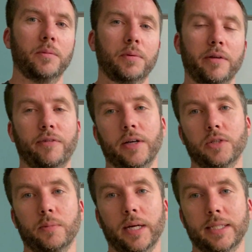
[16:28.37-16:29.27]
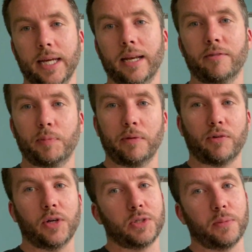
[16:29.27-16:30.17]
But if I do my deadlift
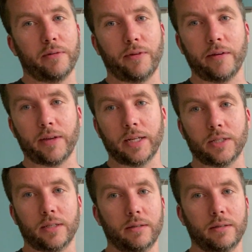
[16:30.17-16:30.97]
before I do my 5k